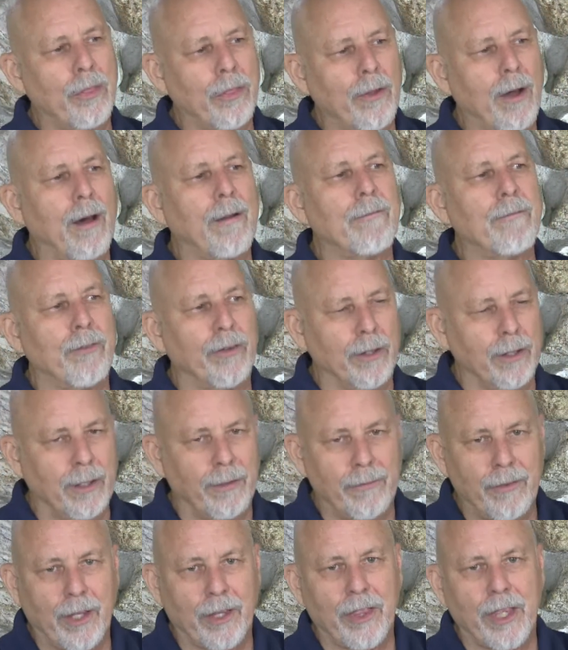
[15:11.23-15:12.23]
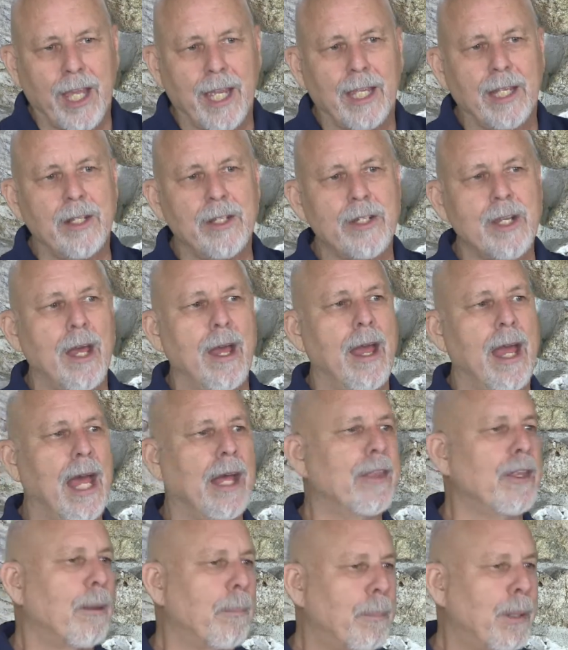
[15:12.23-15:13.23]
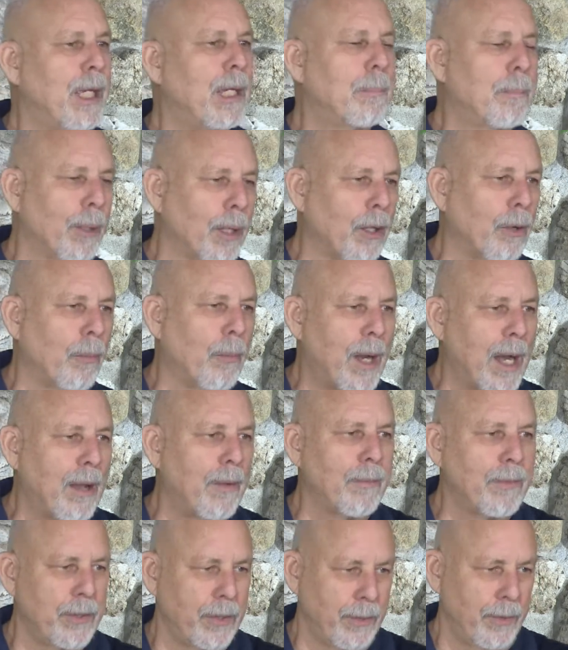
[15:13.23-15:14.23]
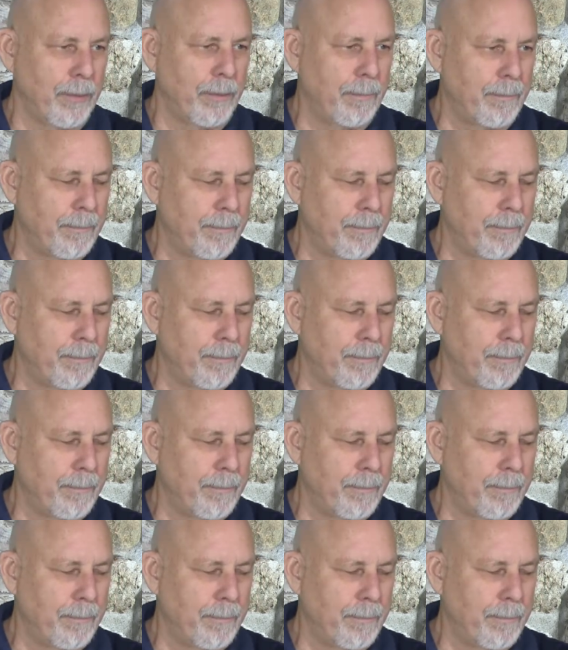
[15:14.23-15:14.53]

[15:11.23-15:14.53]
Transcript: thoughtful of the things and the people around you?